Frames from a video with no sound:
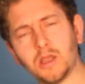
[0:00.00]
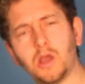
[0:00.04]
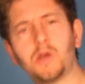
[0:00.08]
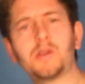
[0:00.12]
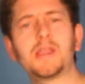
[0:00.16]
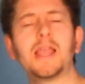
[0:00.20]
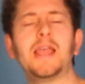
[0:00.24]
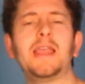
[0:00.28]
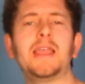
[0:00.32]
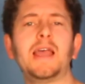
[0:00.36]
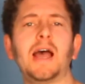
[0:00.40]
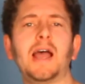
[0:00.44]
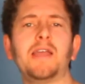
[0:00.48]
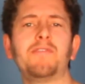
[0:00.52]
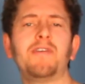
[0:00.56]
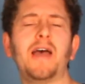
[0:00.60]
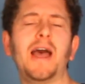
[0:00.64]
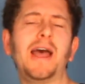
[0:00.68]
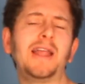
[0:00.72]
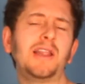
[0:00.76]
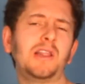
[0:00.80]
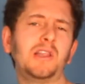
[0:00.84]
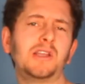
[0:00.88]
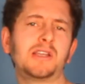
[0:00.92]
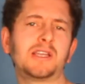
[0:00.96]
Okay, I've
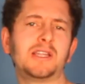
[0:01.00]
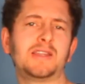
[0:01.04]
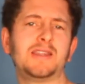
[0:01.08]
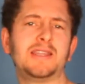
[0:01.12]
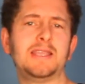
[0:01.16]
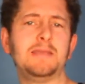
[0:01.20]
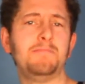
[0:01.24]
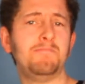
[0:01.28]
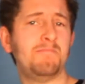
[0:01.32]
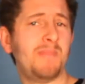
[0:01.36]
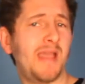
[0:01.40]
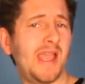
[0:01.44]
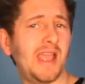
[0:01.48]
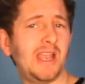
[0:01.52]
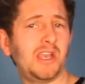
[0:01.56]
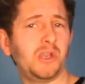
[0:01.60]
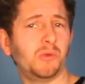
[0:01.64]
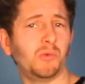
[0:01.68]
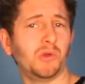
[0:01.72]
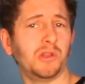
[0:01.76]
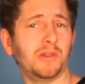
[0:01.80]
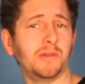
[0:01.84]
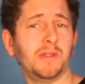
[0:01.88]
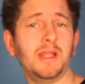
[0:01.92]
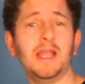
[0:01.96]
had a look at the
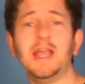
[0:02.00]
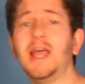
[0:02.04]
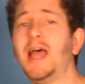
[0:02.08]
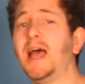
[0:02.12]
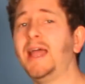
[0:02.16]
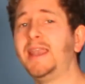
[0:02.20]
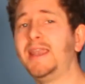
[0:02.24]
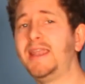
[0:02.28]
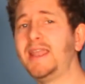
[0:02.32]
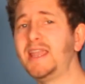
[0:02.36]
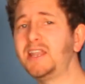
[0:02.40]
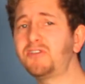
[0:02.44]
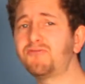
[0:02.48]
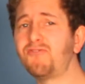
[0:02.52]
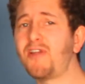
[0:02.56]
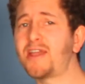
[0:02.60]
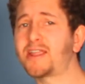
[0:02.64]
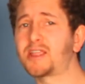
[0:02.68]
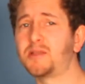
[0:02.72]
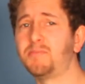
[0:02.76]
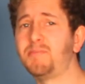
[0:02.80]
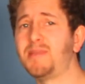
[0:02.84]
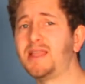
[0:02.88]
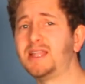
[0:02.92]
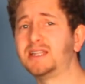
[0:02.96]
manual and it
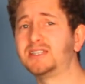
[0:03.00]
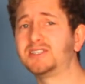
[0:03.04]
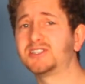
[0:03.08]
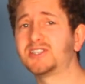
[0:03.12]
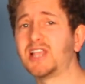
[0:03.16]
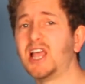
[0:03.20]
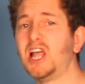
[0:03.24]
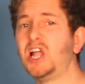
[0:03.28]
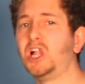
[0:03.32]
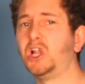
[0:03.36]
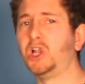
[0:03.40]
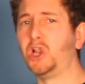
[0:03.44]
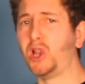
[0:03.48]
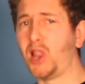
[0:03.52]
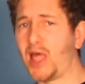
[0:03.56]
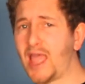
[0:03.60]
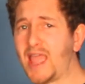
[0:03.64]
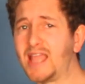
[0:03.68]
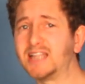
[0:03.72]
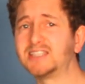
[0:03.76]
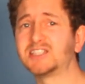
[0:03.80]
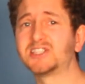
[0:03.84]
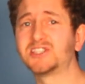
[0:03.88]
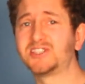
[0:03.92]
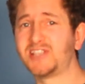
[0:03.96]
recommends
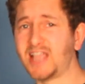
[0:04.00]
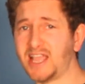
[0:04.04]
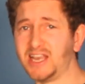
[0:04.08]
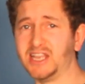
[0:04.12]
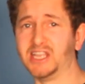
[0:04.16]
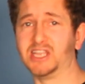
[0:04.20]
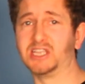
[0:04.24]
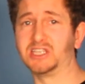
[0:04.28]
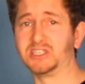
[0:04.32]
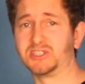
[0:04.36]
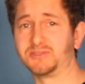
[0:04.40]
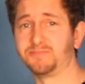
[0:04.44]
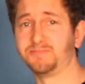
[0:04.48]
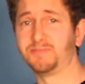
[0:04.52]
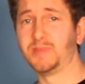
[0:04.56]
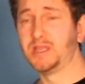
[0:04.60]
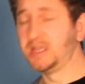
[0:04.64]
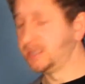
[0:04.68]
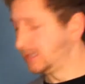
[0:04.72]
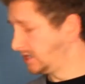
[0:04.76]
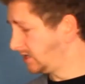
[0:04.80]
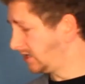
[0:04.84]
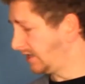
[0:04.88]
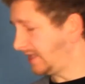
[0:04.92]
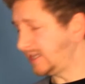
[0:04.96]
LAN settings.
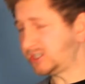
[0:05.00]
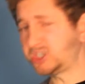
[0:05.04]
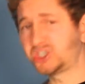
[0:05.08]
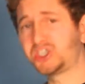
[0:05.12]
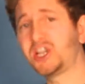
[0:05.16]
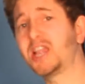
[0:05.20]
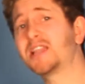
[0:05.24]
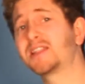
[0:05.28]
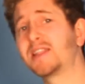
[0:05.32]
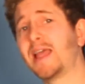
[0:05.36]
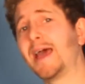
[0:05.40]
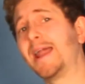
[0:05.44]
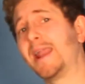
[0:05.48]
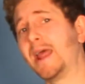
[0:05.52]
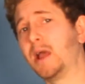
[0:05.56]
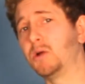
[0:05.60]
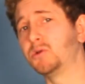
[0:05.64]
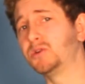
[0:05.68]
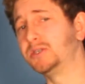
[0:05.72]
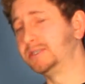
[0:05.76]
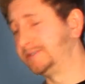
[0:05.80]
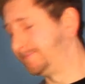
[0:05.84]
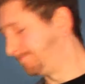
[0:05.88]
Let's check that out.